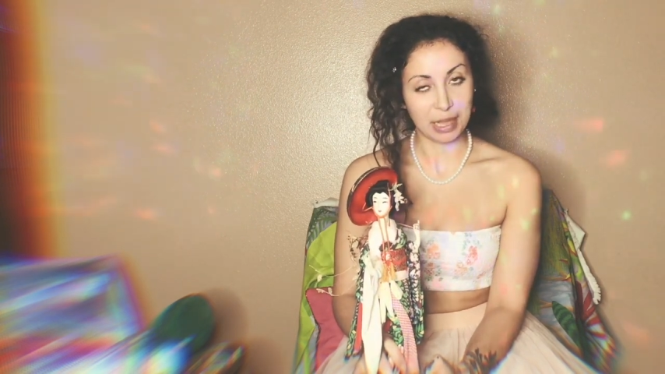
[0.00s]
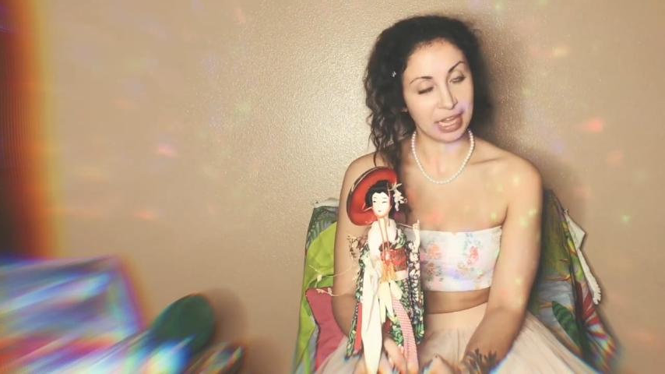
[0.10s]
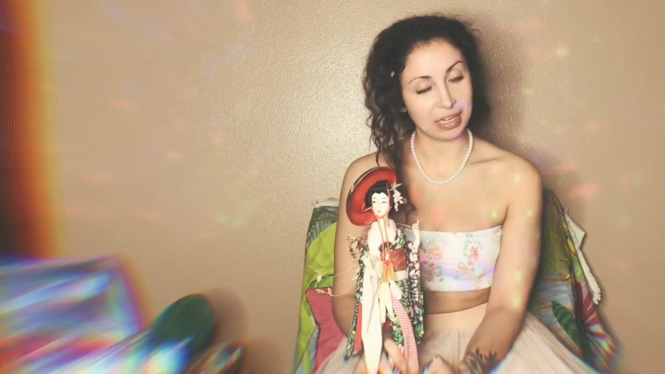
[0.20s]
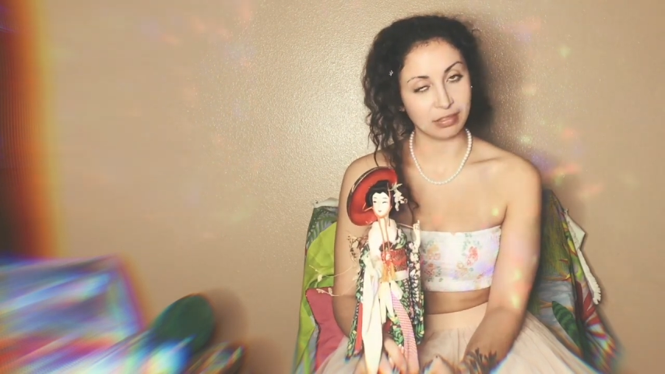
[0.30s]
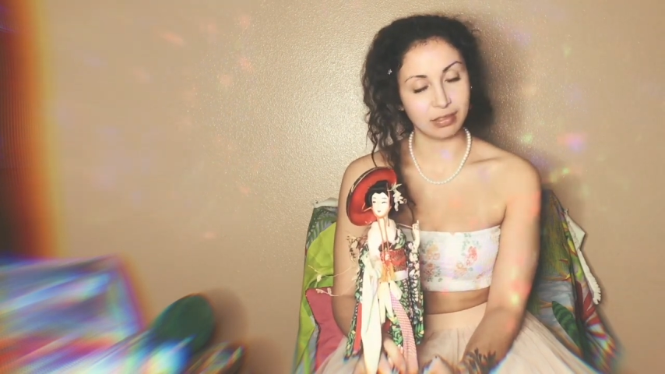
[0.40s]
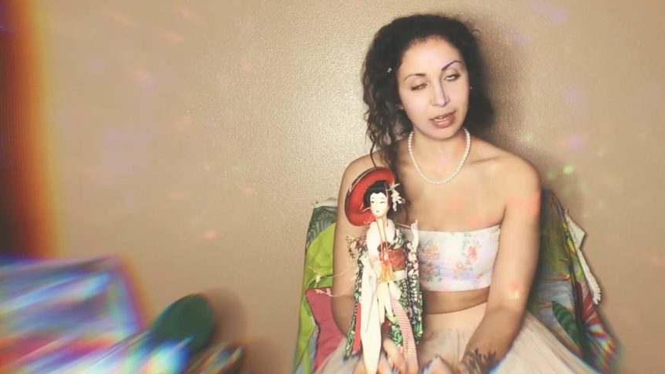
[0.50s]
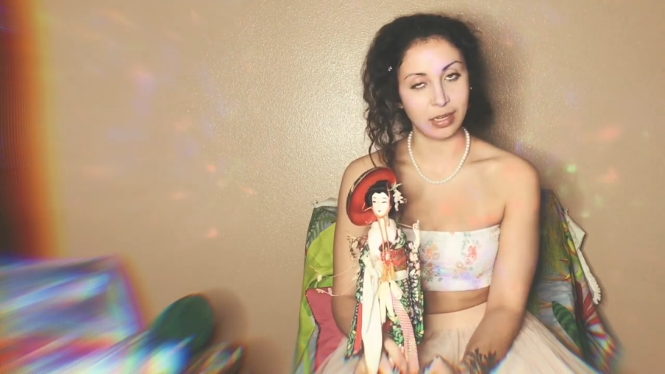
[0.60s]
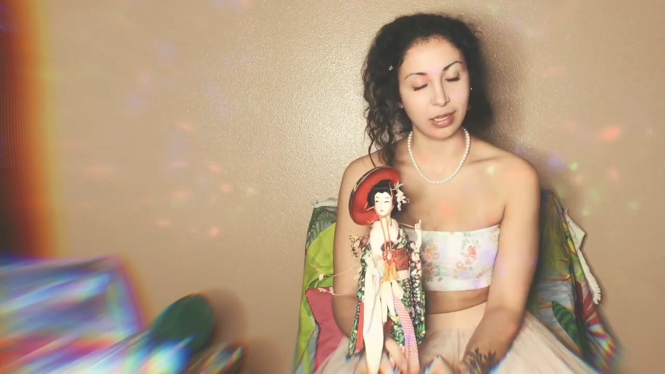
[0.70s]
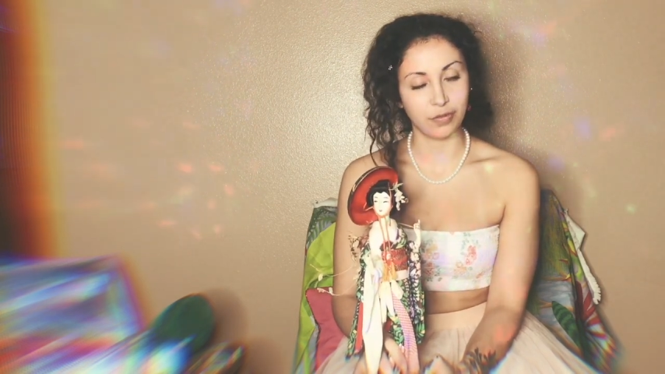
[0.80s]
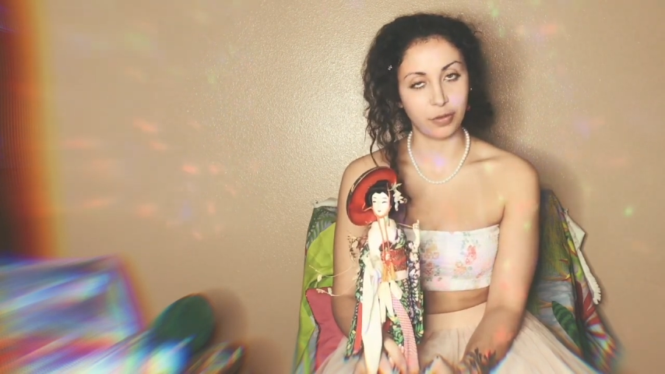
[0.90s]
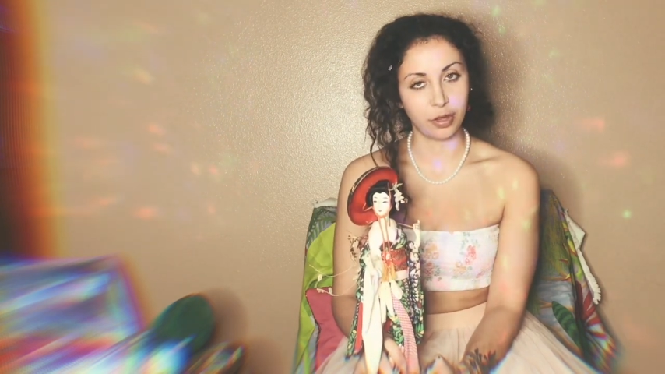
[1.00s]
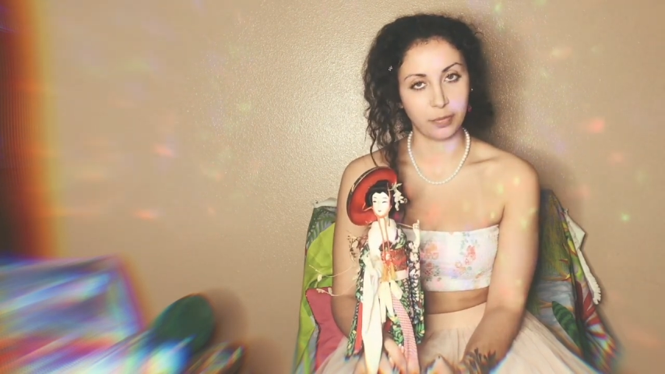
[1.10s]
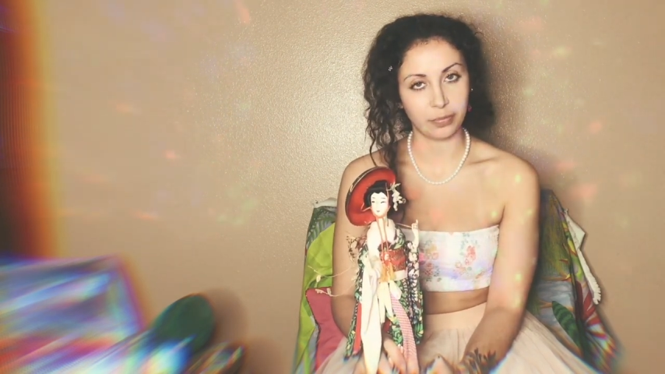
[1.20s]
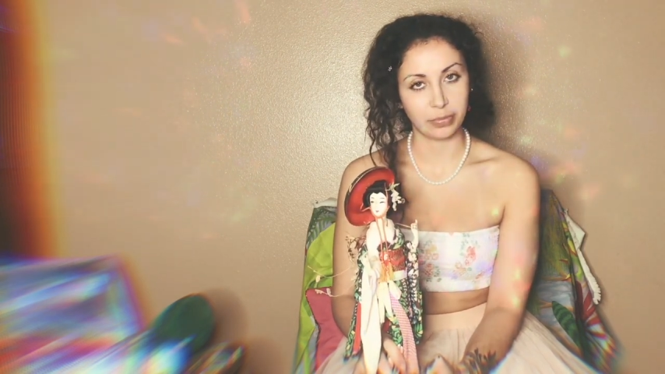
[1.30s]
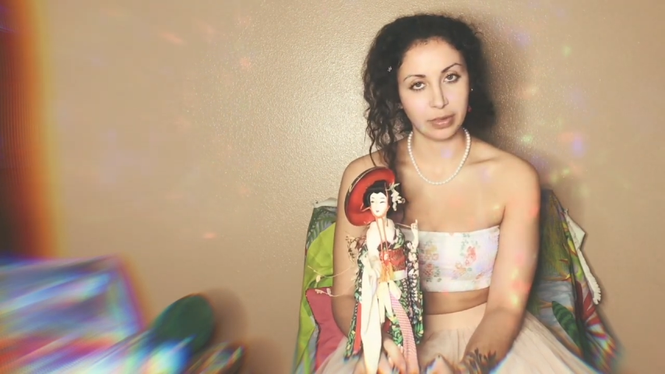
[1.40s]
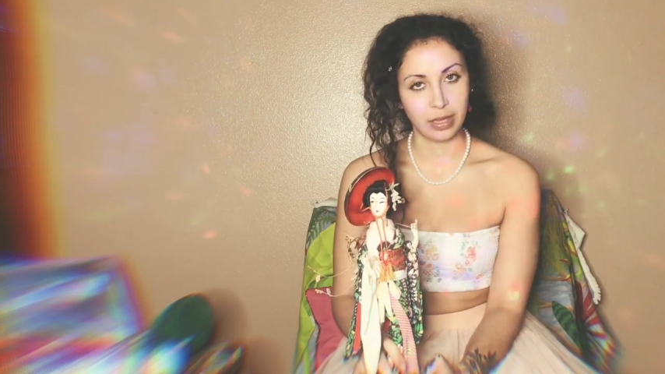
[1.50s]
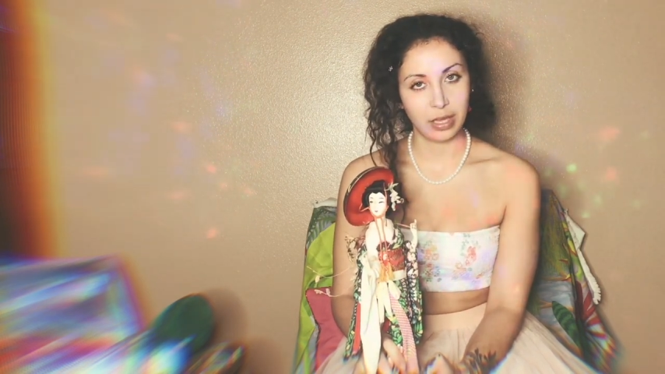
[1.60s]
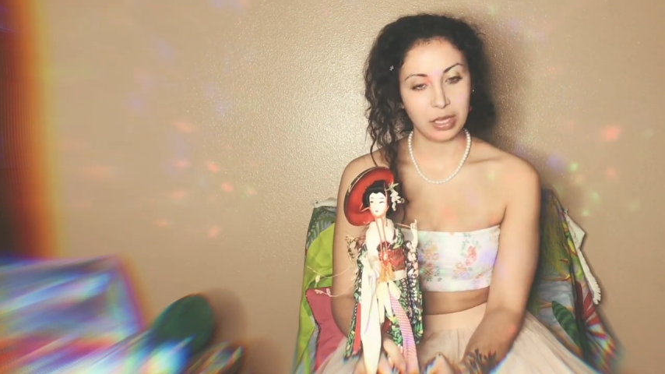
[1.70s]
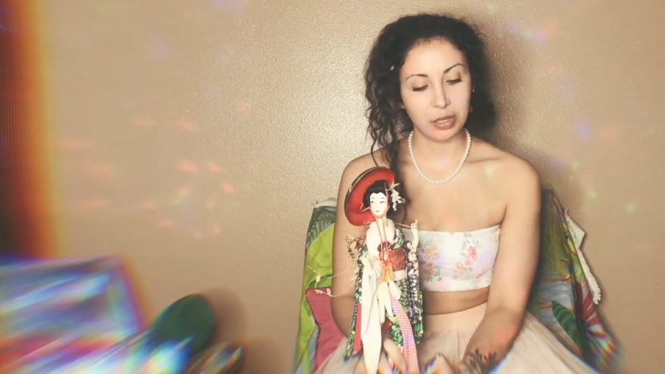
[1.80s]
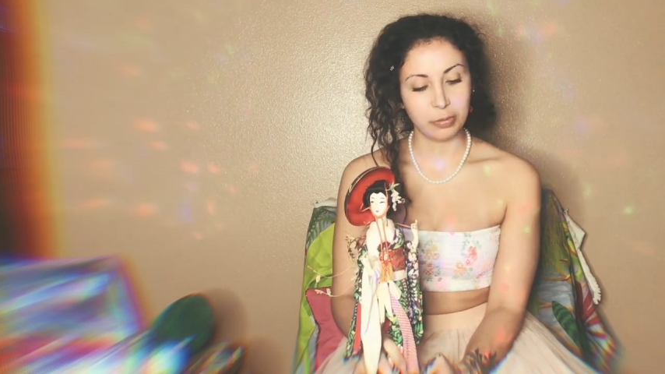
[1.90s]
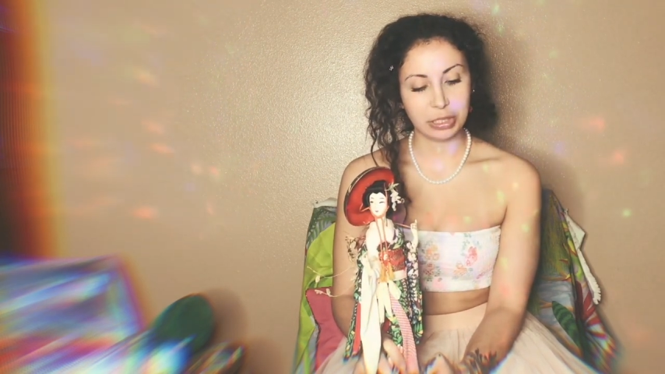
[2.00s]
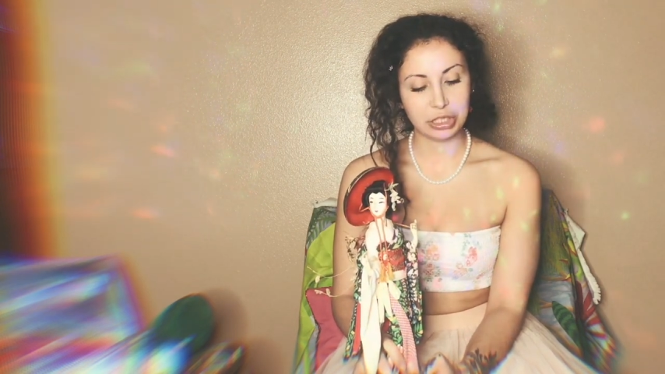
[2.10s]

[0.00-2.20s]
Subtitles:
pain in any form. We